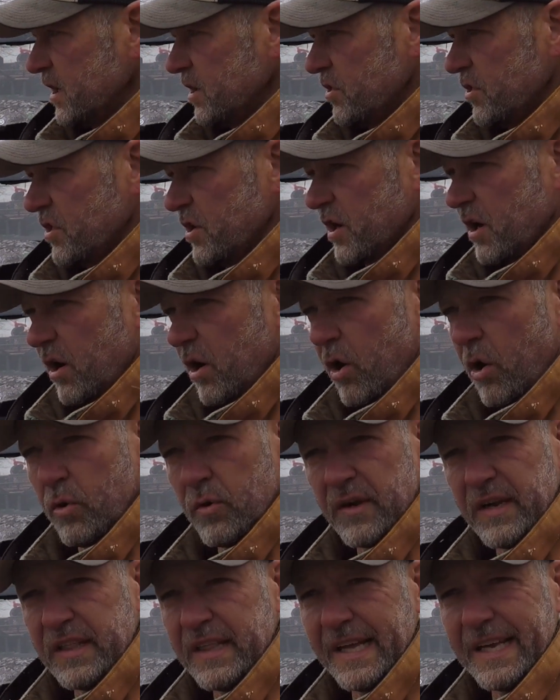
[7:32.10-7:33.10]
The
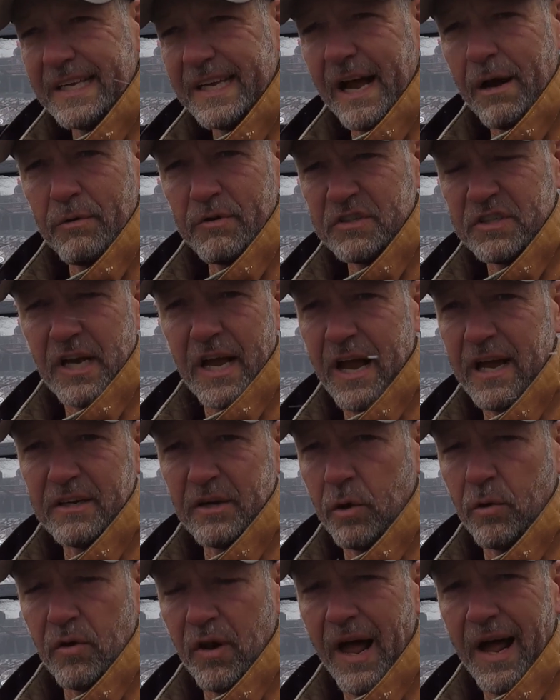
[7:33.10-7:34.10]
only thing I would say I
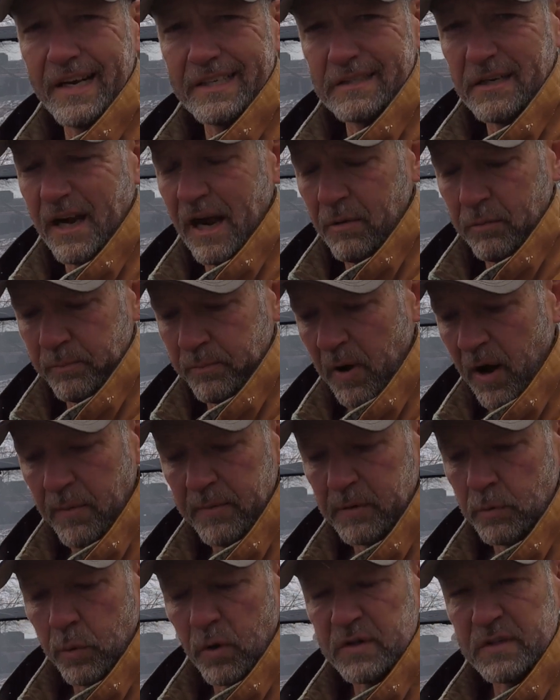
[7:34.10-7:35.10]
don't like, I probably
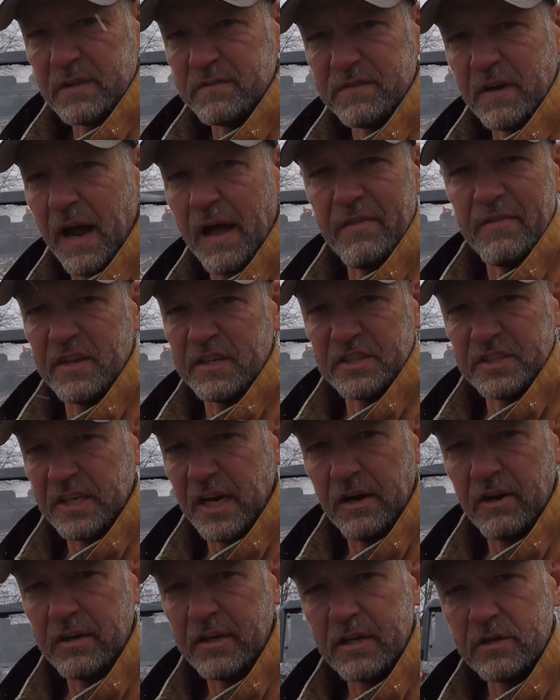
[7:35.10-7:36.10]
wouldn't have gotten the
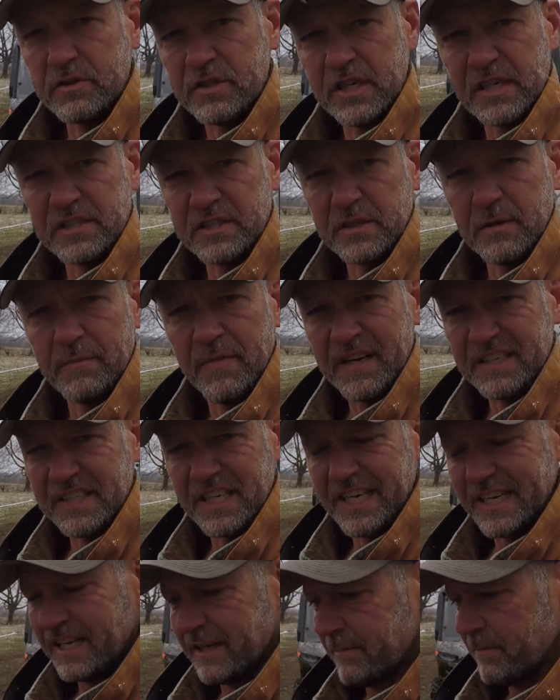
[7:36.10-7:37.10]
stereo system that's
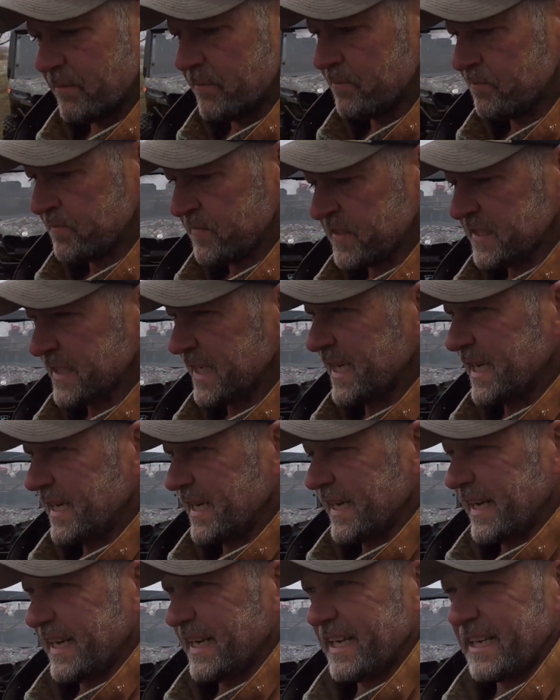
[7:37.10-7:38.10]
in it.
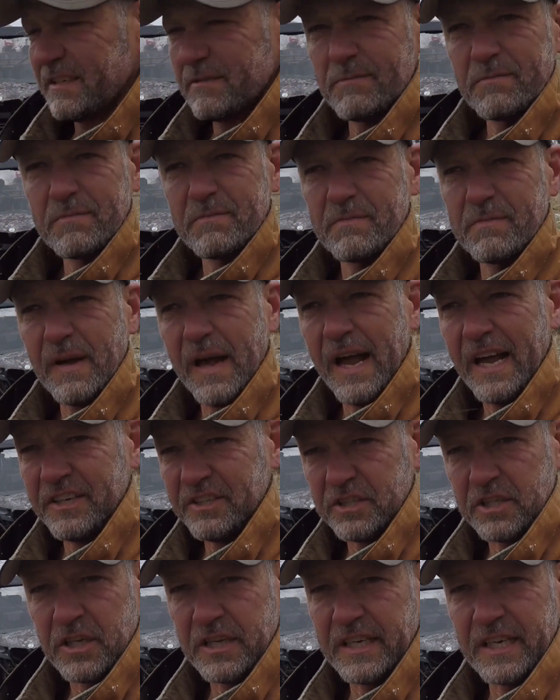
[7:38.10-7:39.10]
It
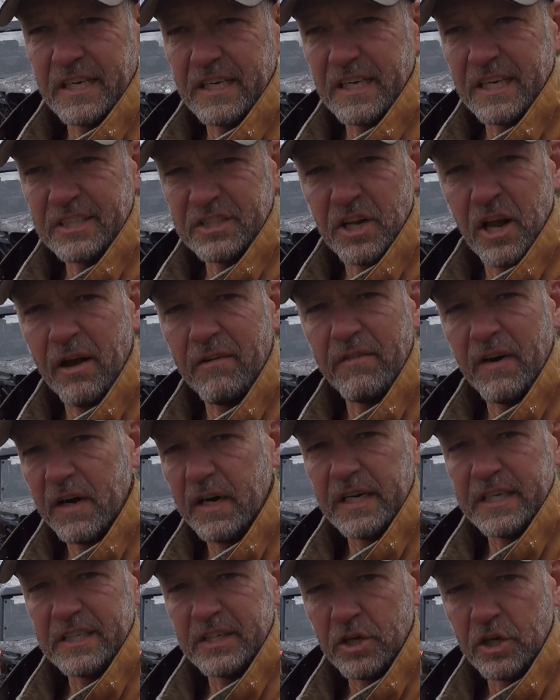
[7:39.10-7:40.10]
actually is not
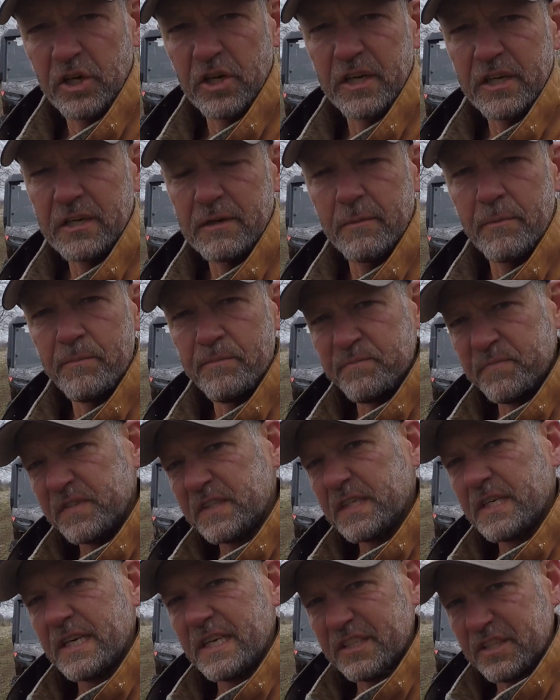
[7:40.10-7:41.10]
very good.
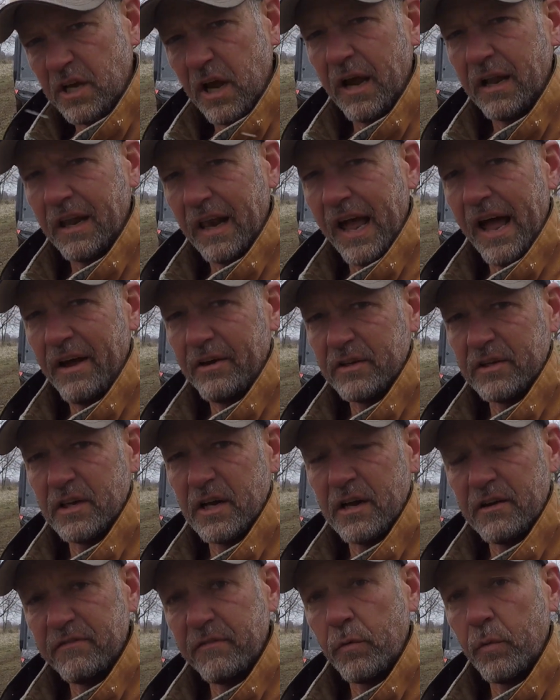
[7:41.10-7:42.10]
It's not loud
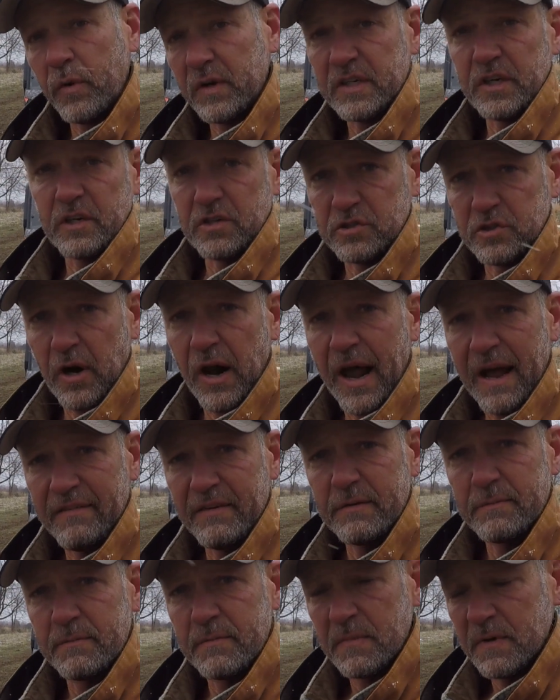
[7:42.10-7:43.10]
enough for when you're
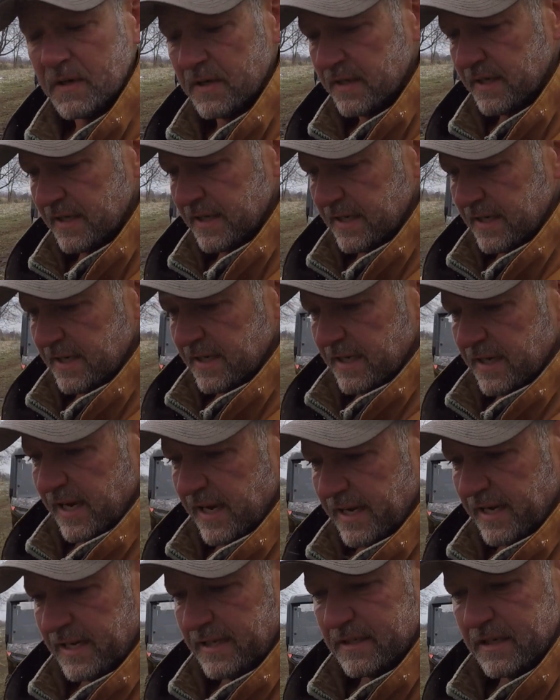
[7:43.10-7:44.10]
driving,
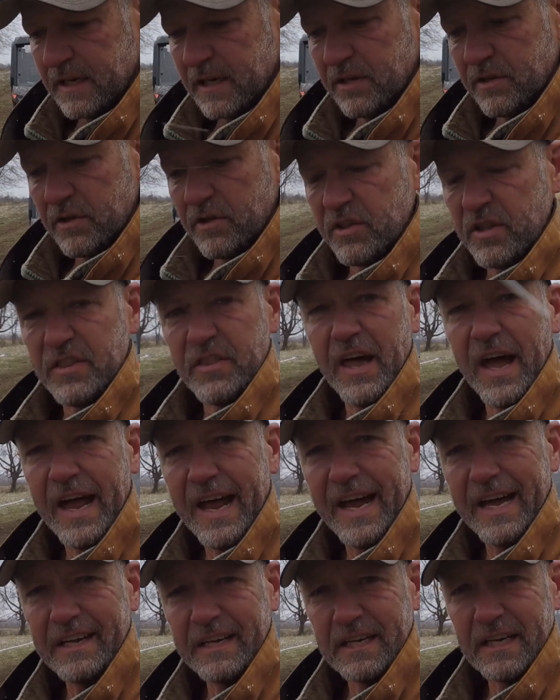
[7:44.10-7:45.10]
and other than
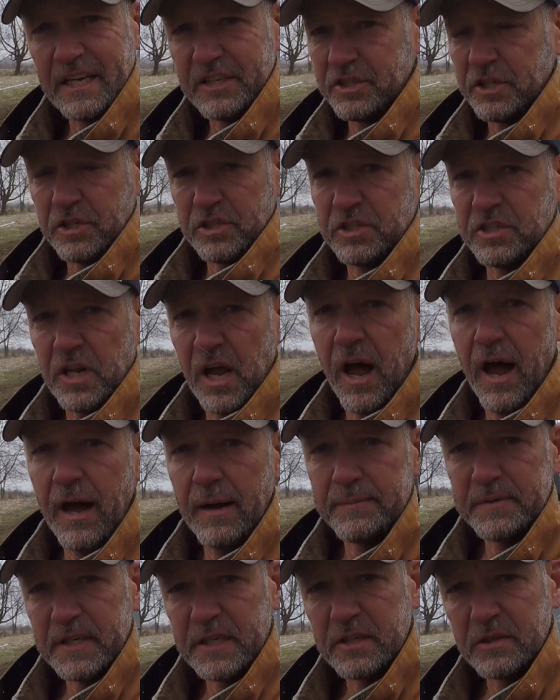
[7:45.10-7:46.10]
that, unless you're
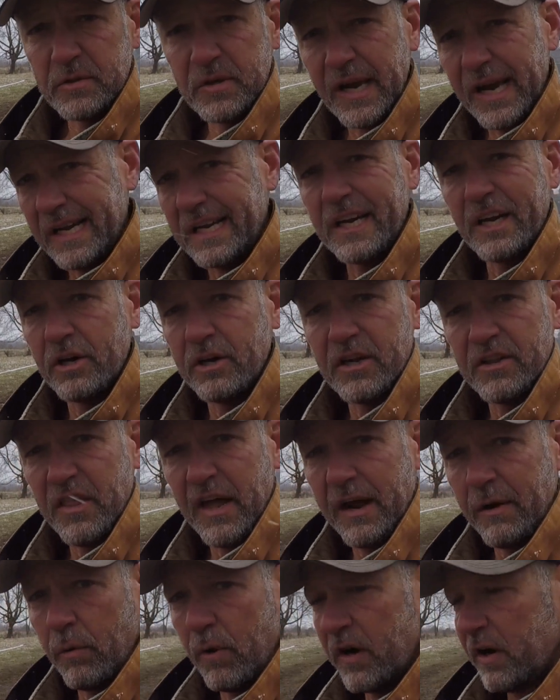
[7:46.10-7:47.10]
stopped, you can't hear it
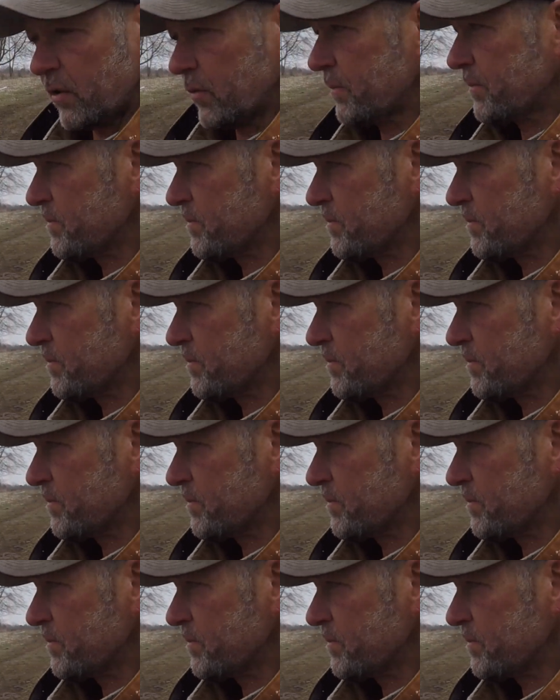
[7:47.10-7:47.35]
that well.